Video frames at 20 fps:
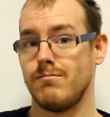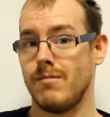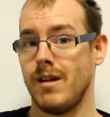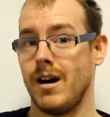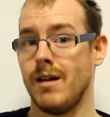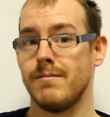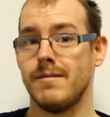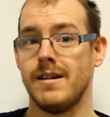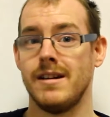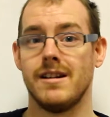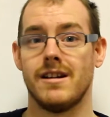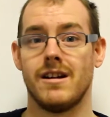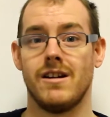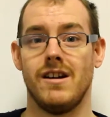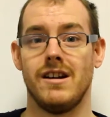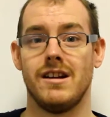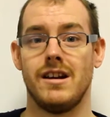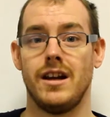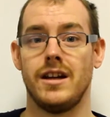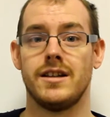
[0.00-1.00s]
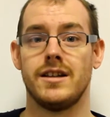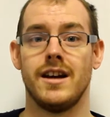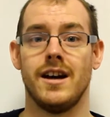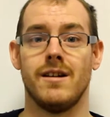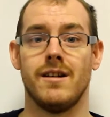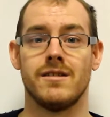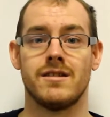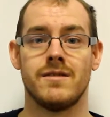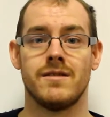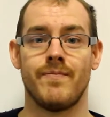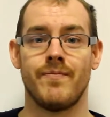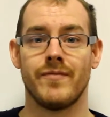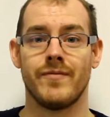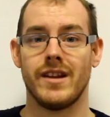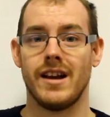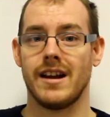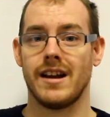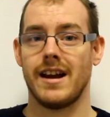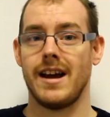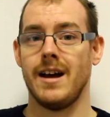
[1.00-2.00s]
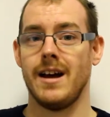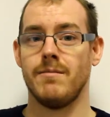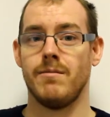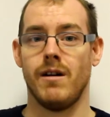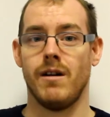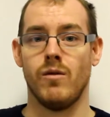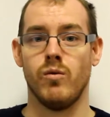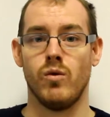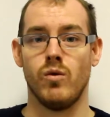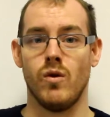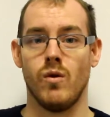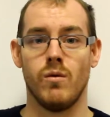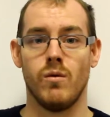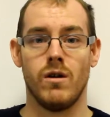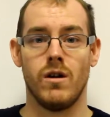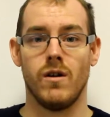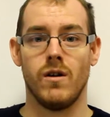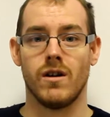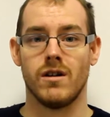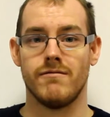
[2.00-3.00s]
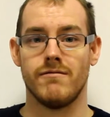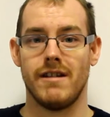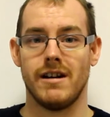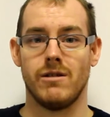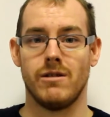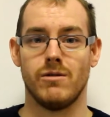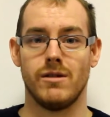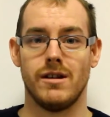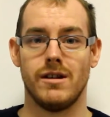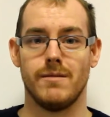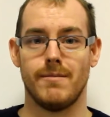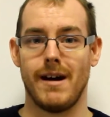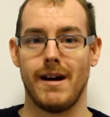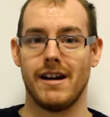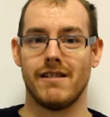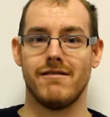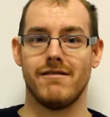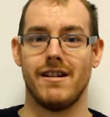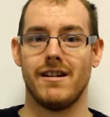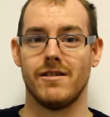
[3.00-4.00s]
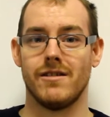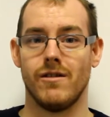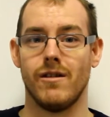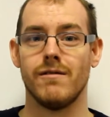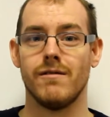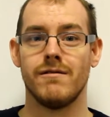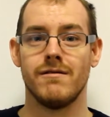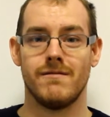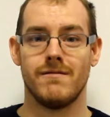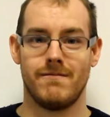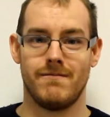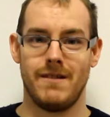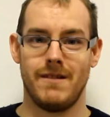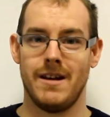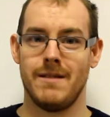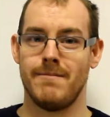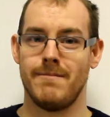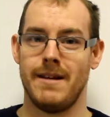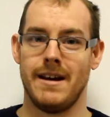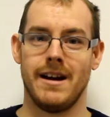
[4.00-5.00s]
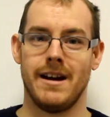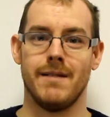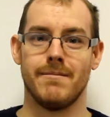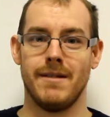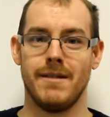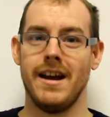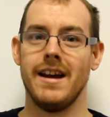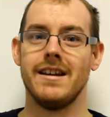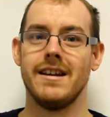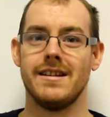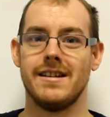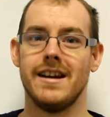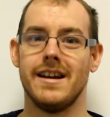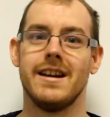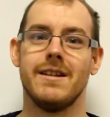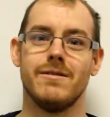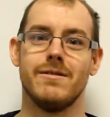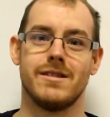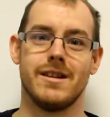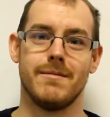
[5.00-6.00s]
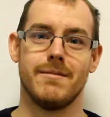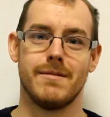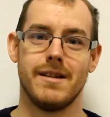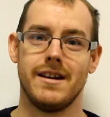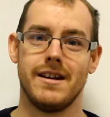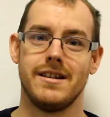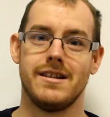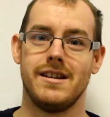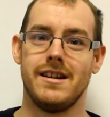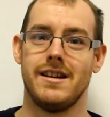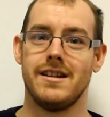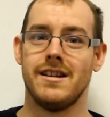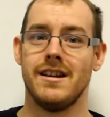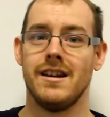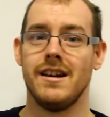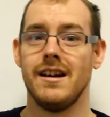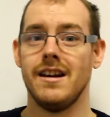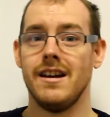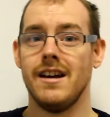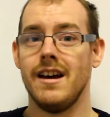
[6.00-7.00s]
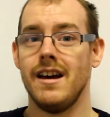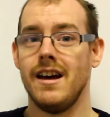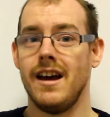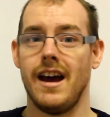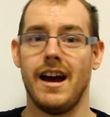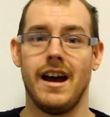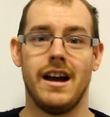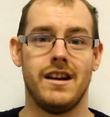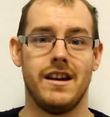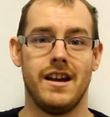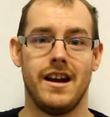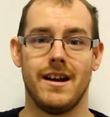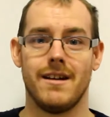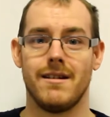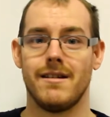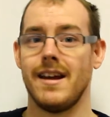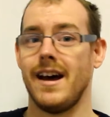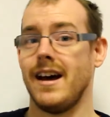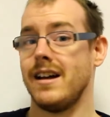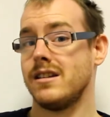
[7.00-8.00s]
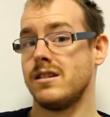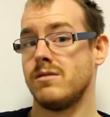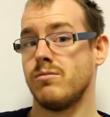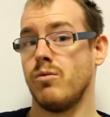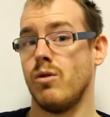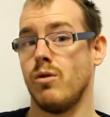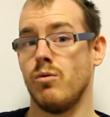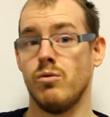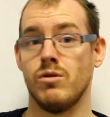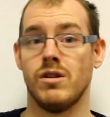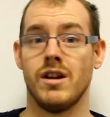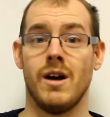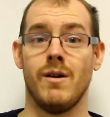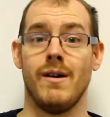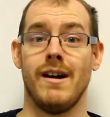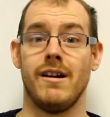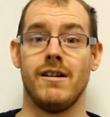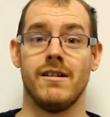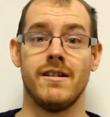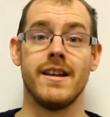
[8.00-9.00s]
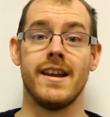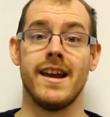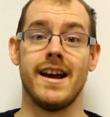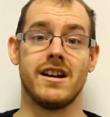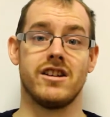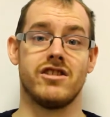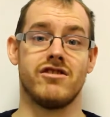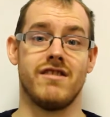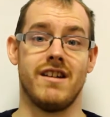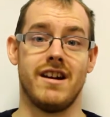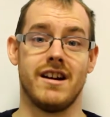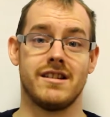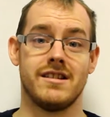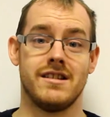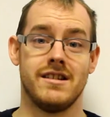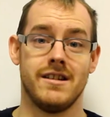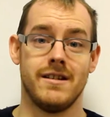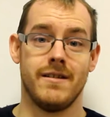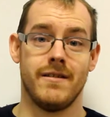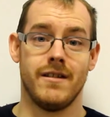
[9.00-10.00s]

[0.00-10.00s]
update the client details, and CarePath will log a record in the background of it being updated, the data is updated, and then that's what would go out on the extract.